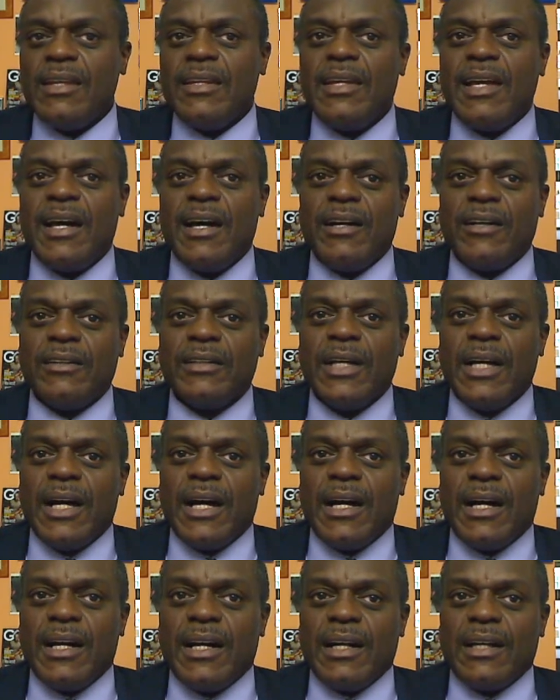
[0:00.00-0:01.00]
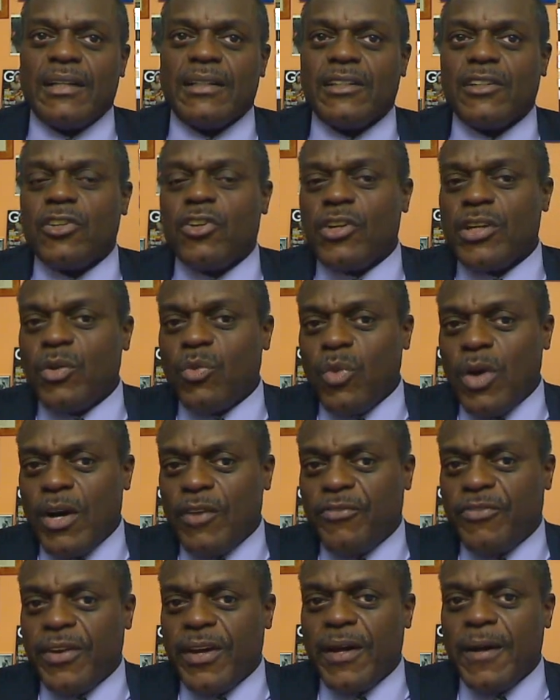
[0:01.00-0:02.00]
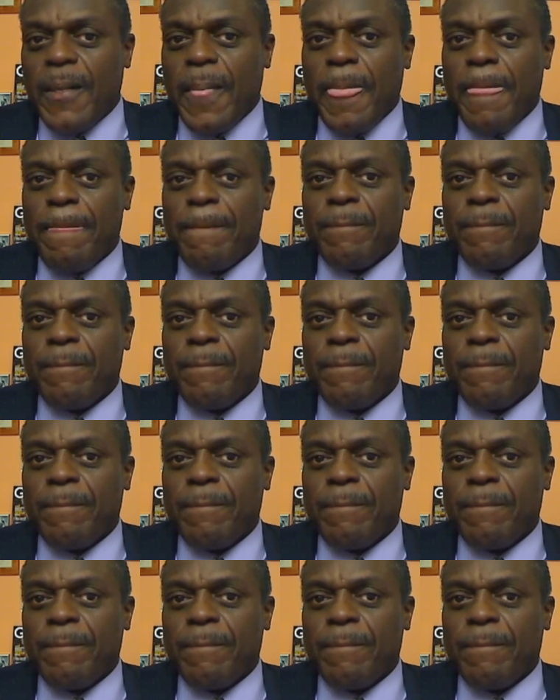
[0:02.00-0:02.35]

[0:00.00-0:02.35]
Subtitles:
Now, good and welfare.